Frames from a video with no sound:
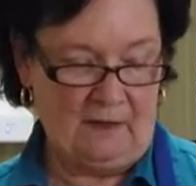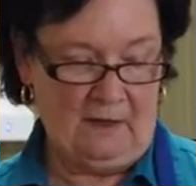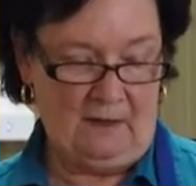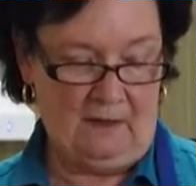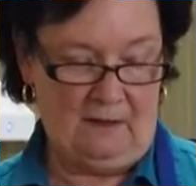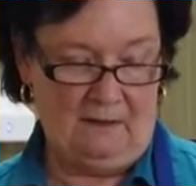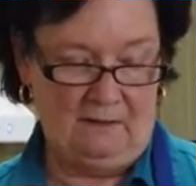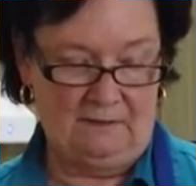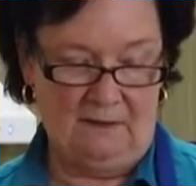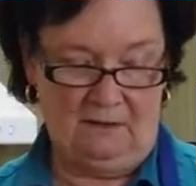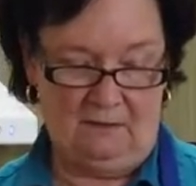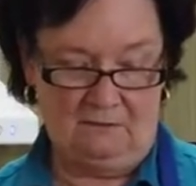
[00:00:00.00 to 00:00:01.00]

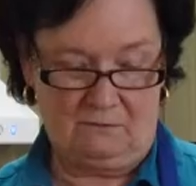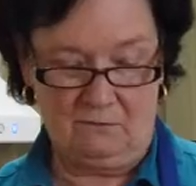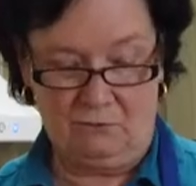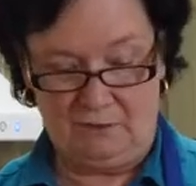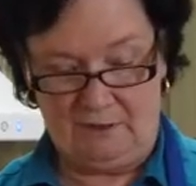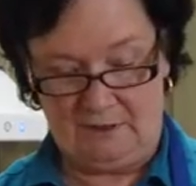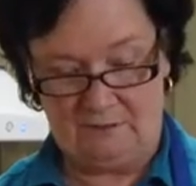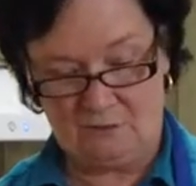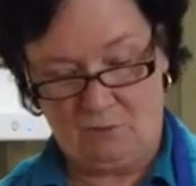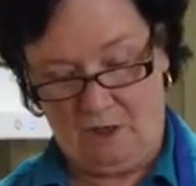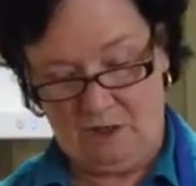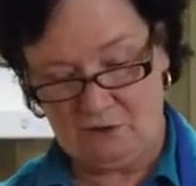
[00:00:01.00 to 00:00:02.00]
Yellow crookneck
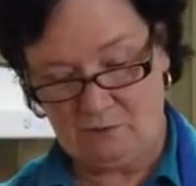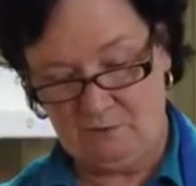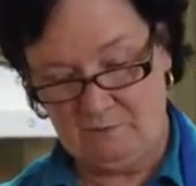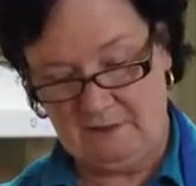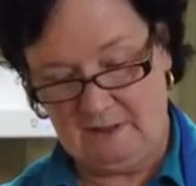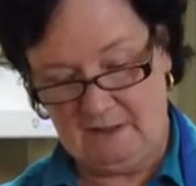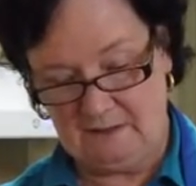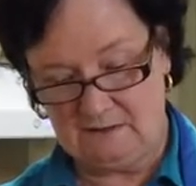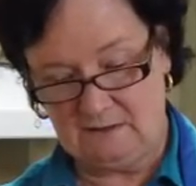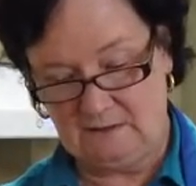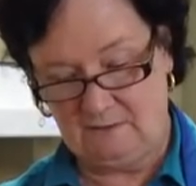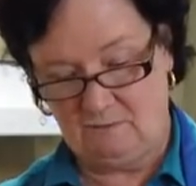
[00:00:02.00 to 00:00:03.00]
squash would be
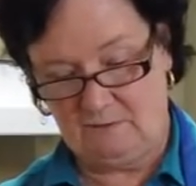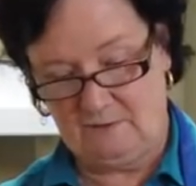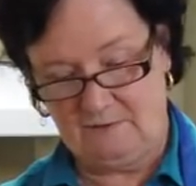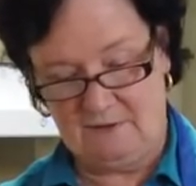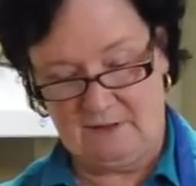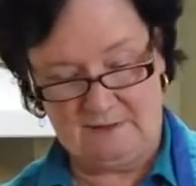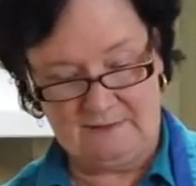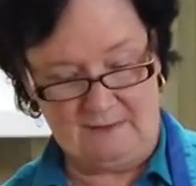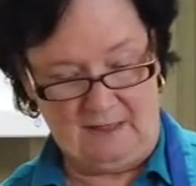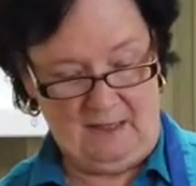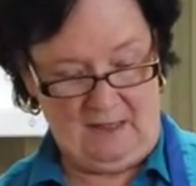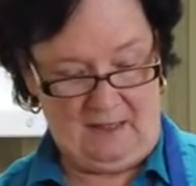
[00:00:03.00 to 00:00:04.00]
excellent with this.
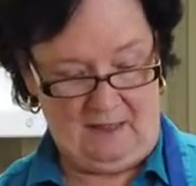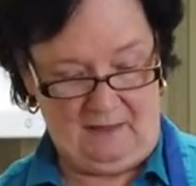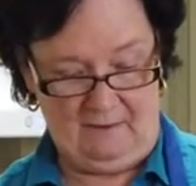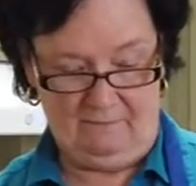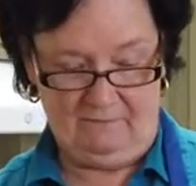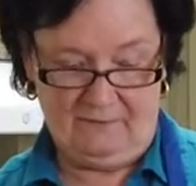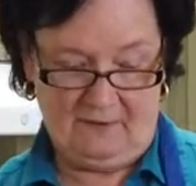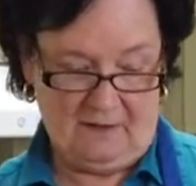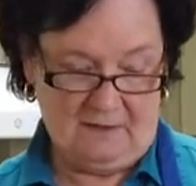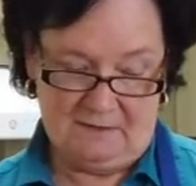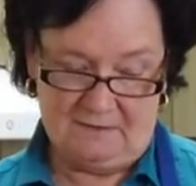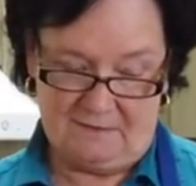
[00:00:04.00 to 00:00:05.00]

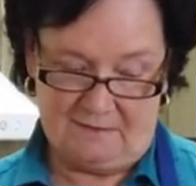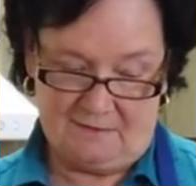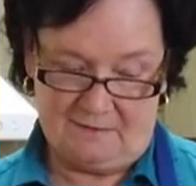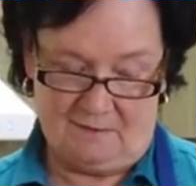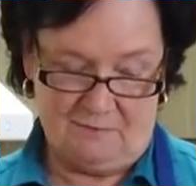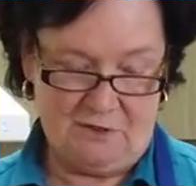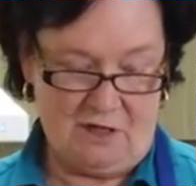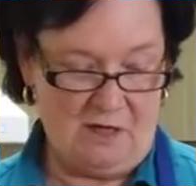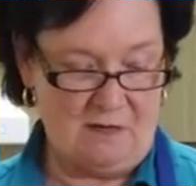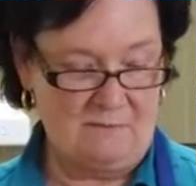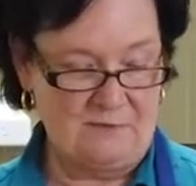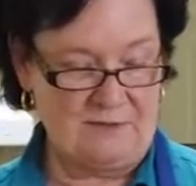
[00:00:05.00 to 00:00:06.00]

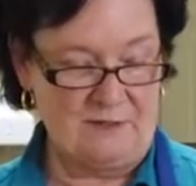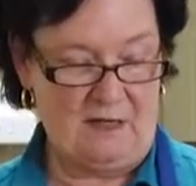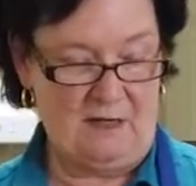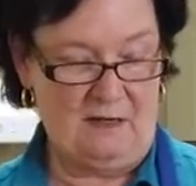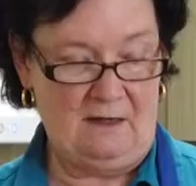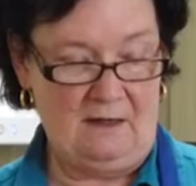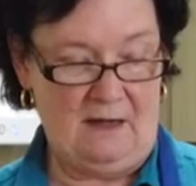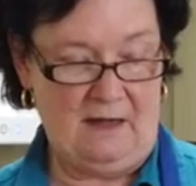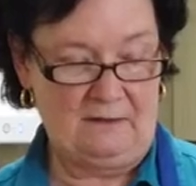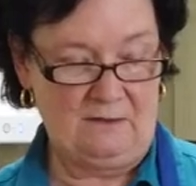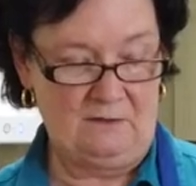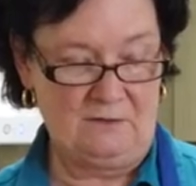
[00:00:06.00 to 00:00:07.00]
Sometimes
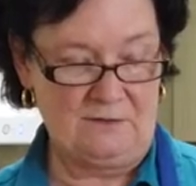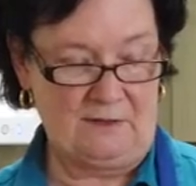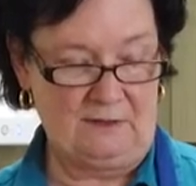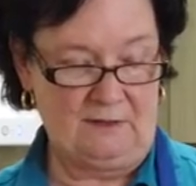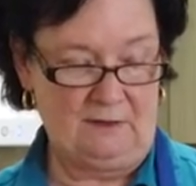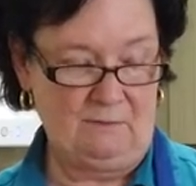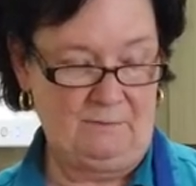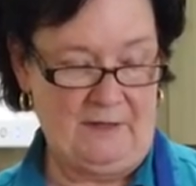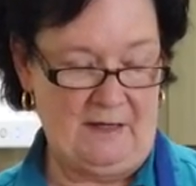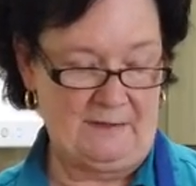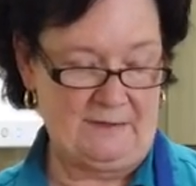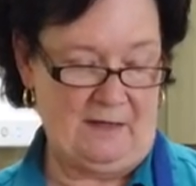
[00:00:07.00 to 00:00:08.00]
I use a little
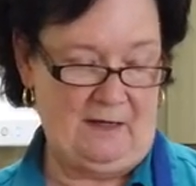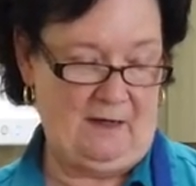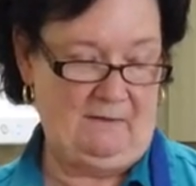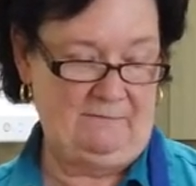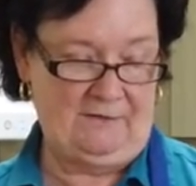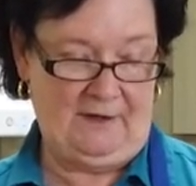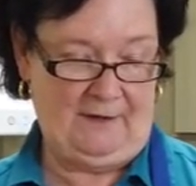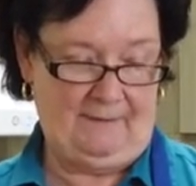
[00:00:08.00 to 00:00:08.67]
bit of